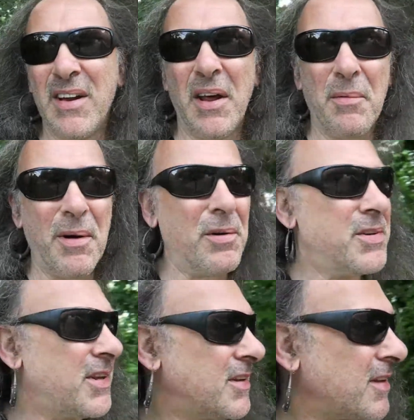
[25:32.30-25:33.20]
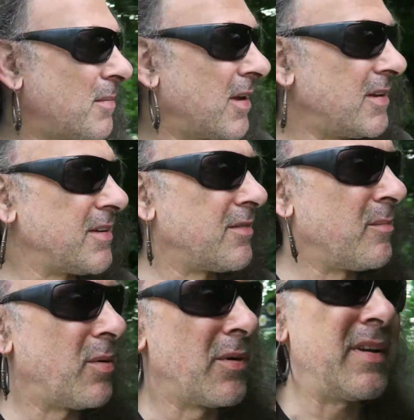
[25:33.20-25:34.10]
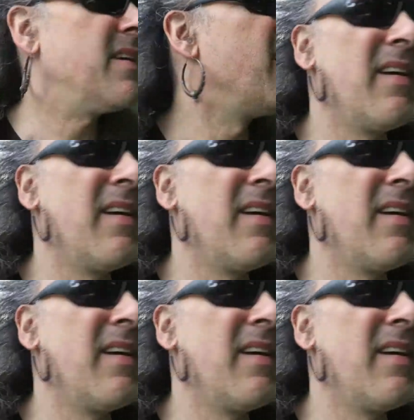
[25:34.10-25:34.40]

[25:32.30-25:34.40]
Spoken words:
and I will as soon as I'm at a different point,